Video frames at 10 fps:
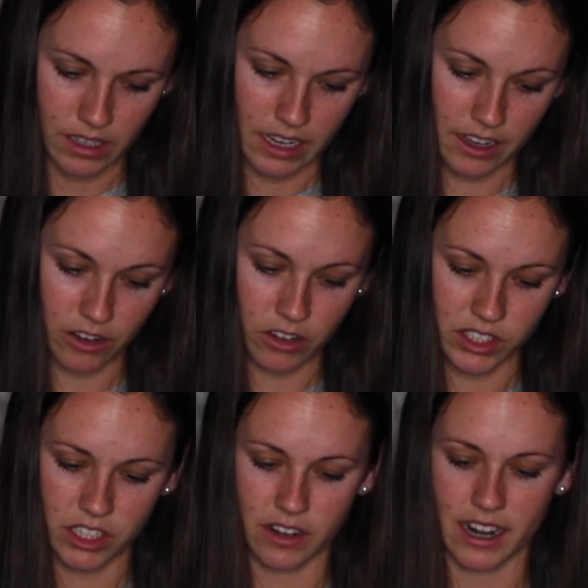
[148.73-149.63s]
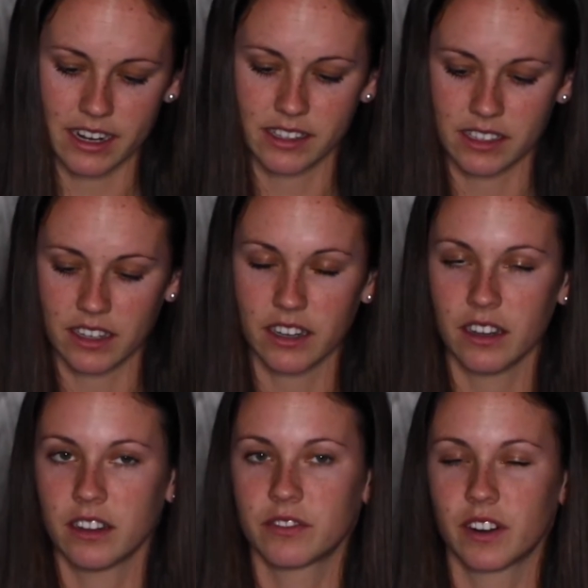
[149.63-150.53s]
And also, I had
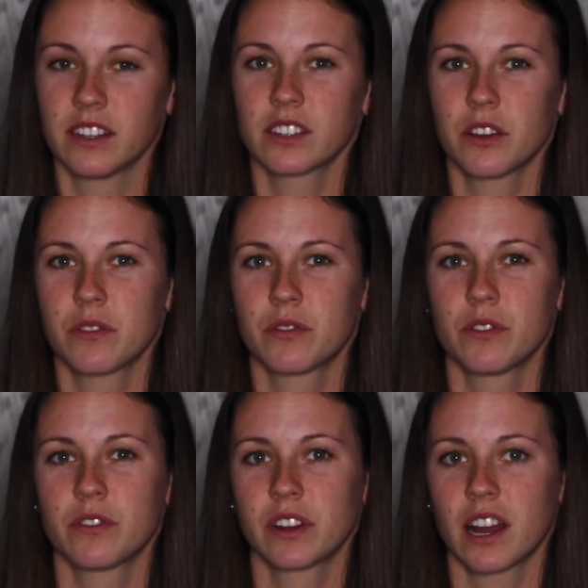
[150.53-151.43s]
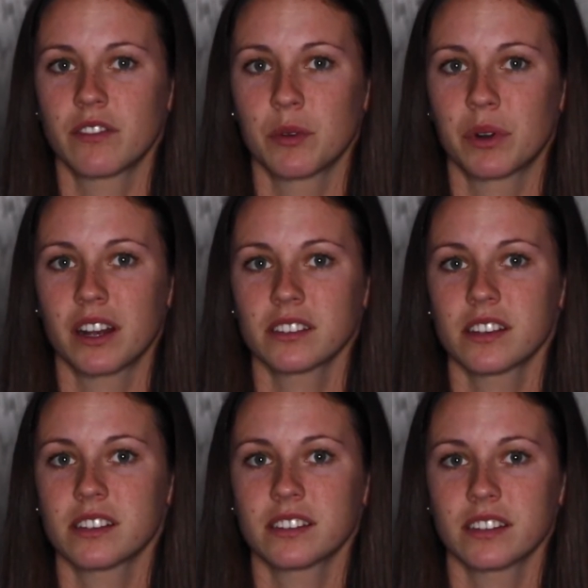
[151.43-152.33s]
seen friends go through the recovery
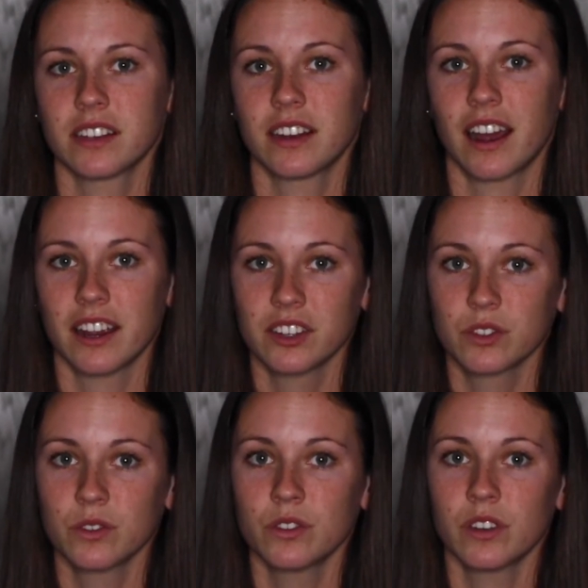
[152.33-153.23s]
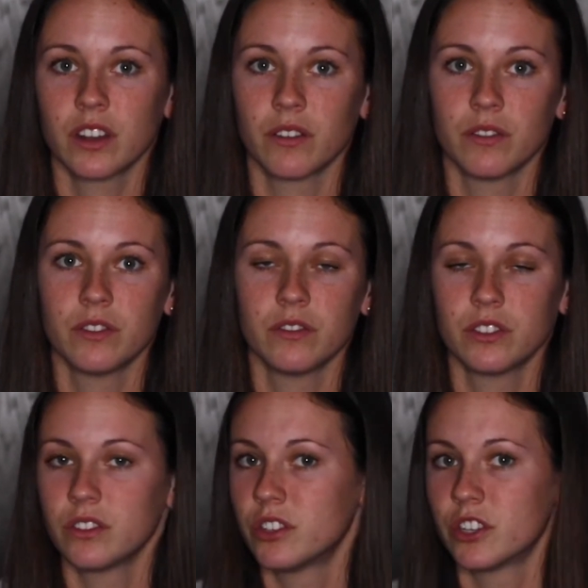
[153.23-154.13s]
process in high school and
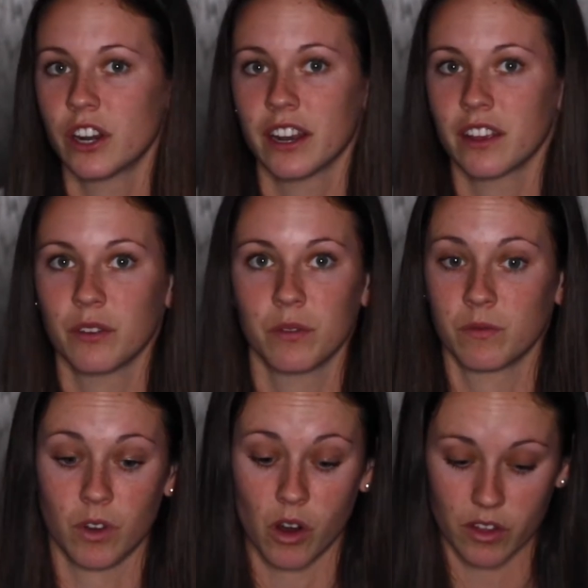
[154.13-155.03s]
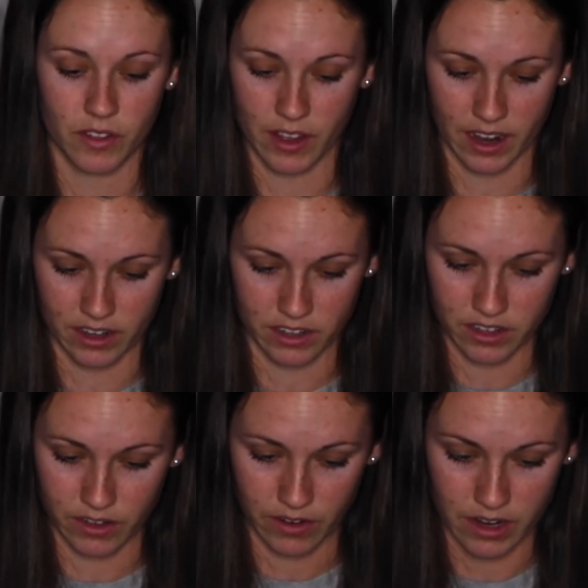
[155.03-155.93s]
dreaded all that they had to
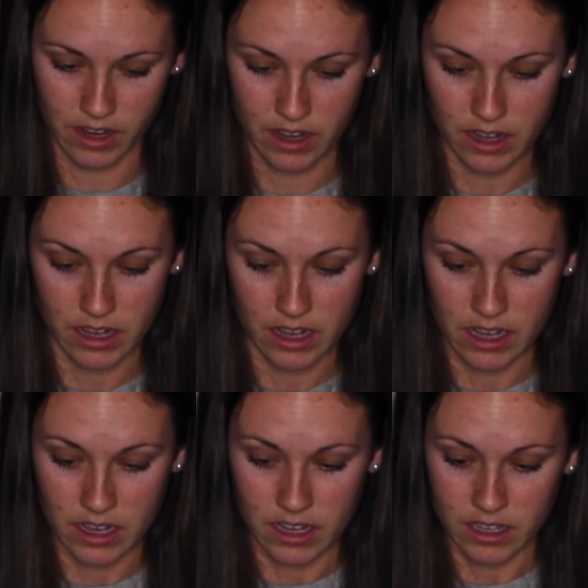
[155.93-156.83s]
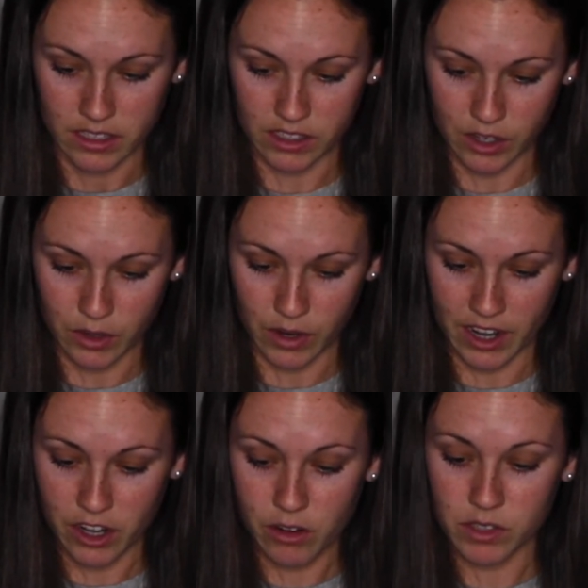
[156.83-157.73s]
do. So
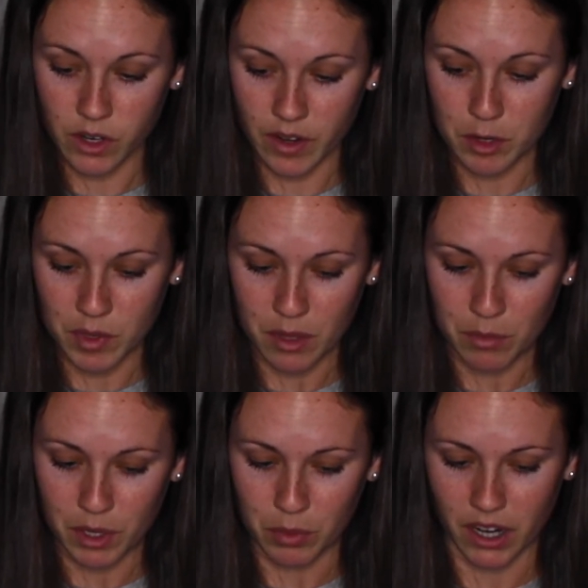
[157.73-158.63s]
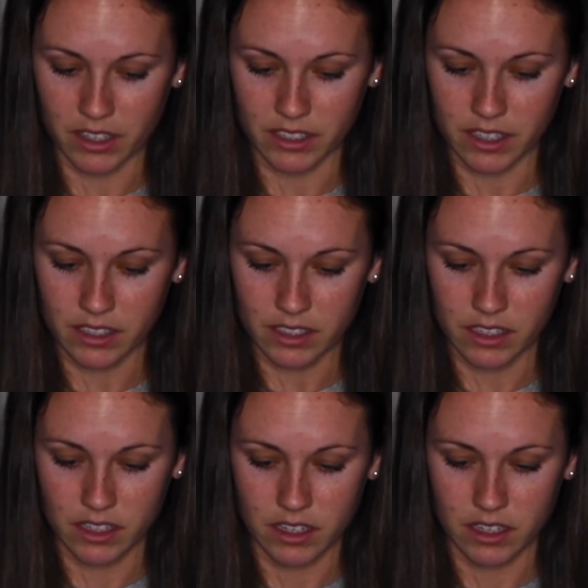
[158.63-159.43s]
I knew it was going to be a big process.